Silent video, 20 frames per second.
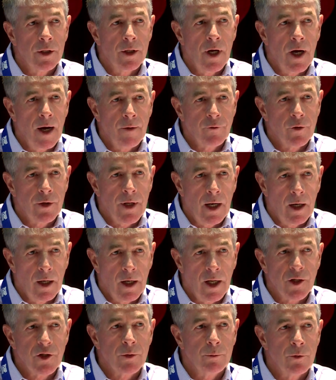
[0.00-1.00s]
After that
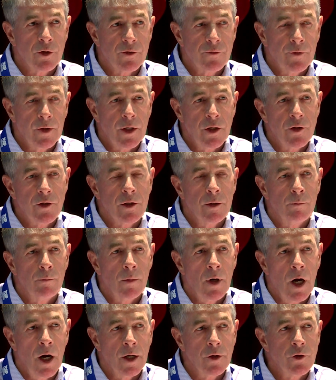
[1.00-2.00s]
election was finished in
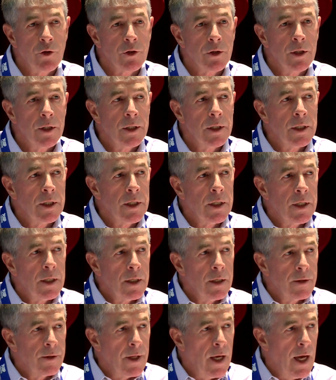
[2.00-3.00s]
March,
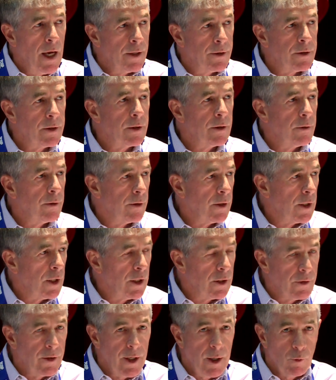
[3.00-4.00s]
that
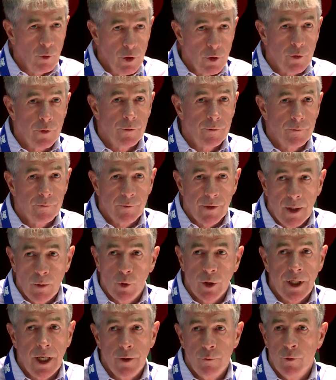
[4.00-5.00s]
they were
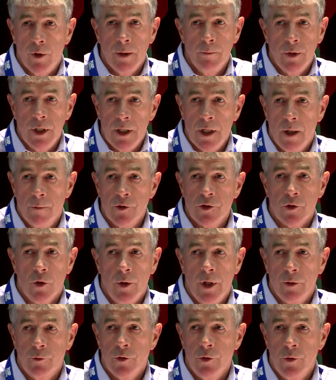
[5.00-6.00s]
getting rid of me. I was going
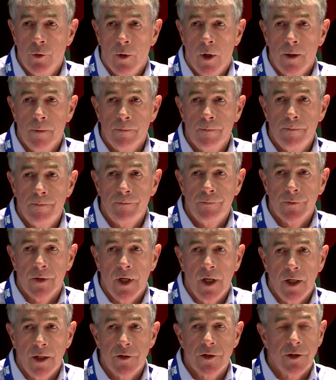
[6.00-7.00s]
out the door.
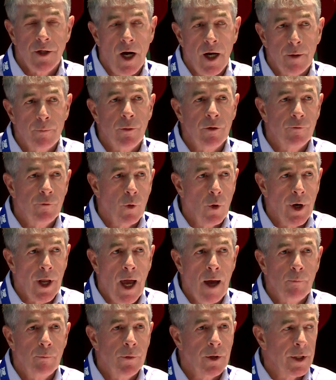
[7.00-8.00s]
And it started before
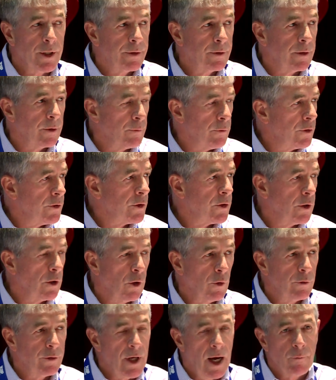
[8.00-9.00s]
that, but it was
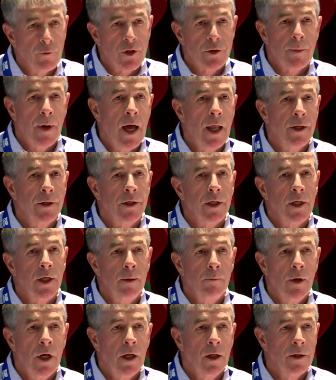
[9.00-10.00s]
not responding to
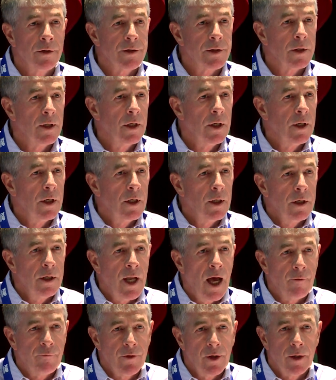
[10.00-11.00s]
emails,
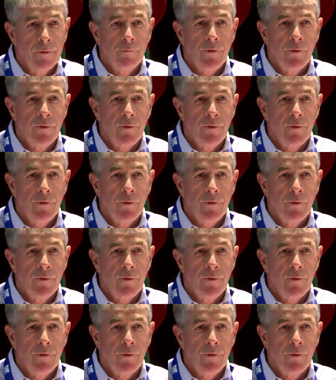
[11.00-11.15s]
not filling